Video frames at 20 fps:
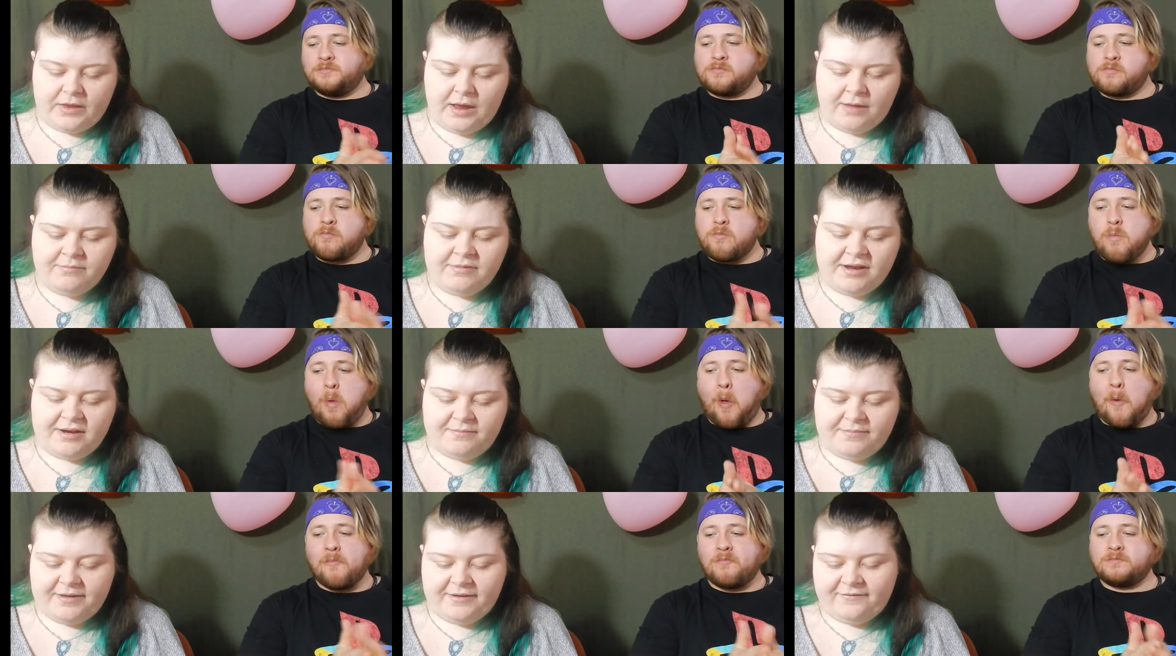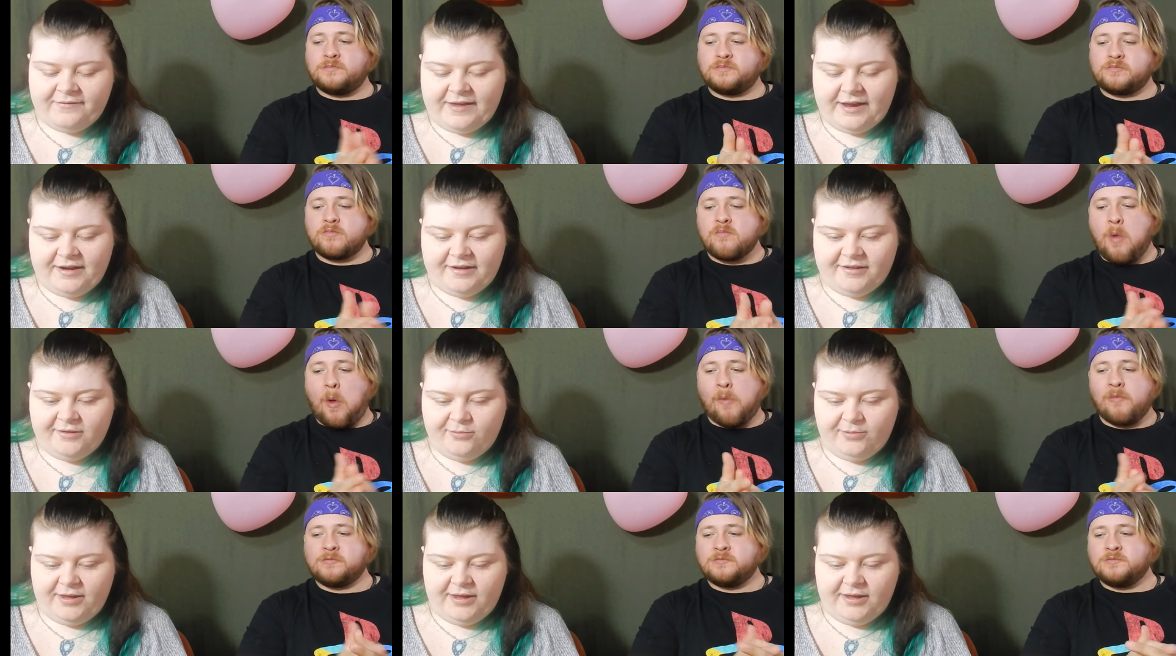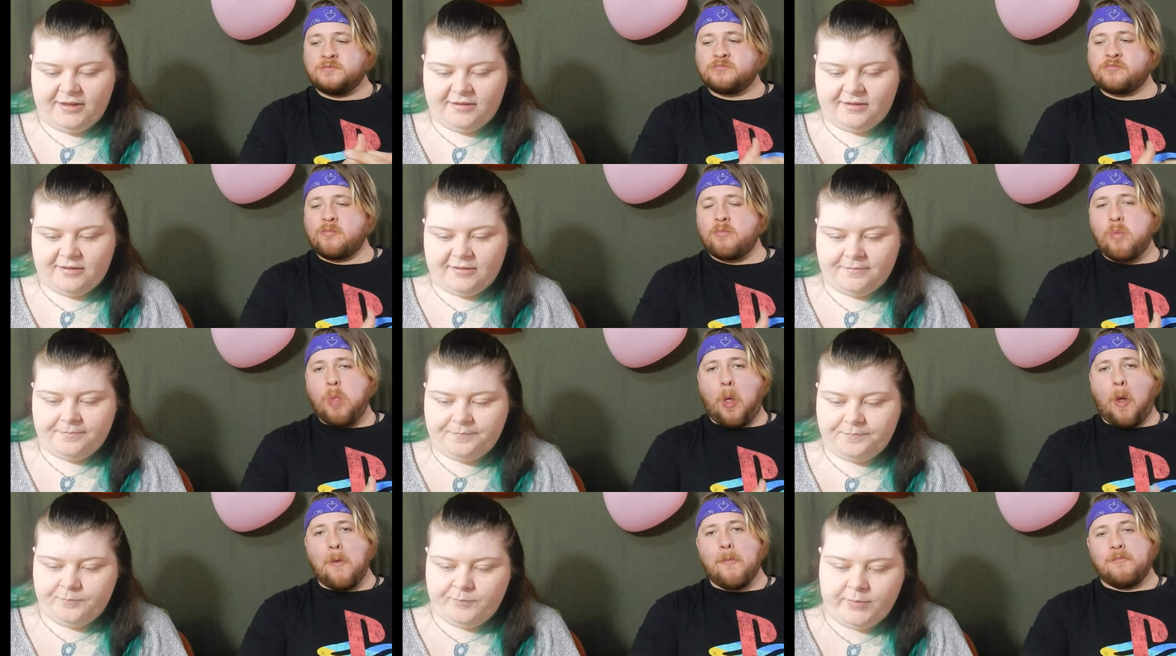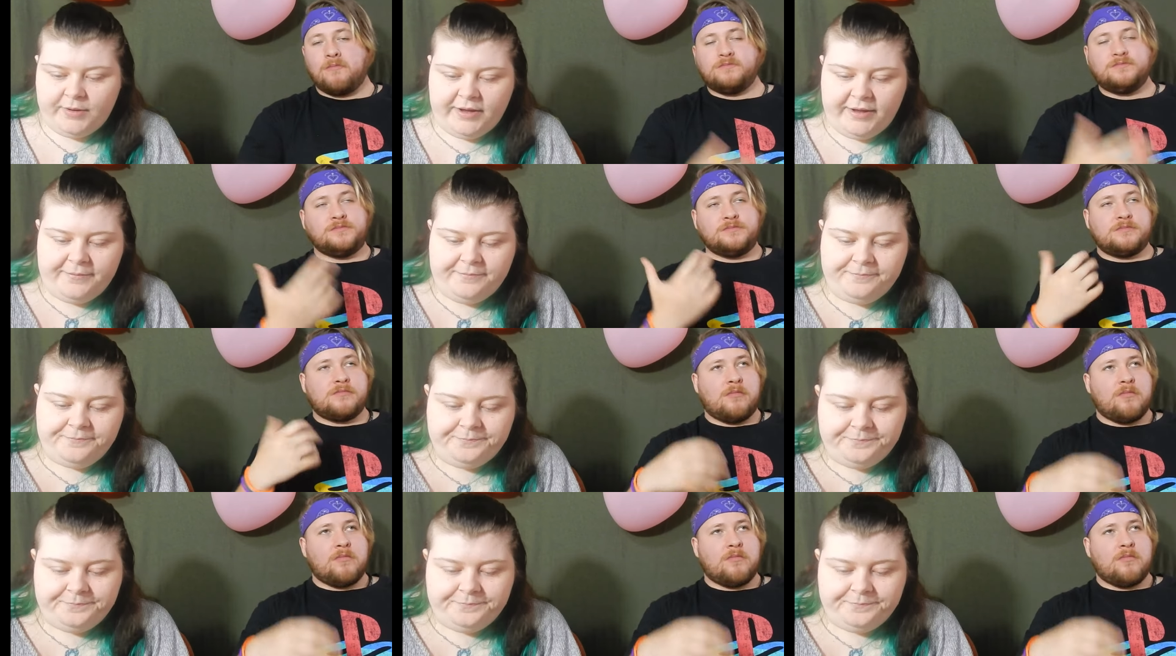Speaker 1: I'm not a big fan of sweets, but